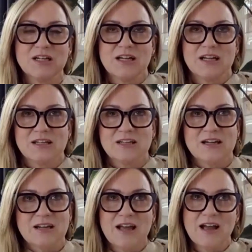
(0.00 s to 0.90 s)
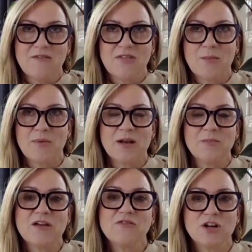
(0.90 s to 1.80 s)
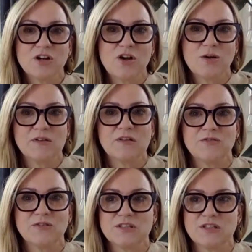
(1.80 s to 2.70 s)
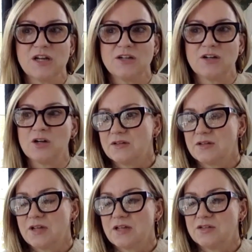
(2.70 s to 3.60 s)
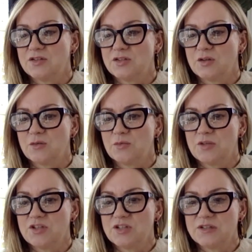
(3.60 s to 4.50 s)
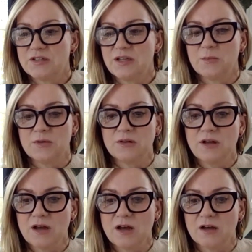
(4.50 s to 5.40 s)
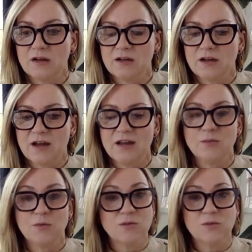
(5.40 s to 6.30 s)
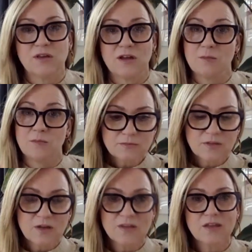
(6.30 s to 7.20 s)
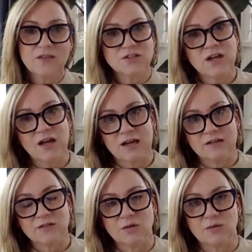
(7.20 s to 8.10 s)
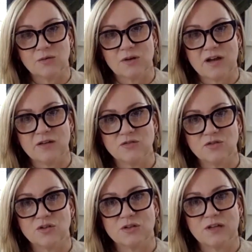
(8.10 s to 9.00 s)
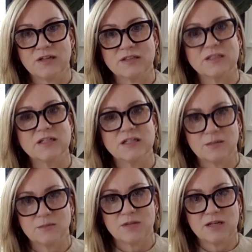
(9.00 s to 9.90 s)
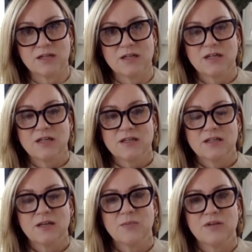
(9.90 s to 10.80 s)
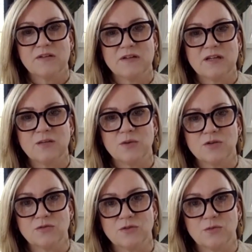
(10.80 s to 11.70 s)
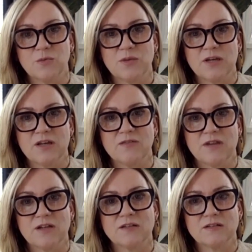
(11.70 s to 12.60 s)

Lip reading: and have that, but I'm never going to call myself a designer. And so when Jesse came along, I had worked with him on the other side. So I took clients to him, and the companies that he worked for were big event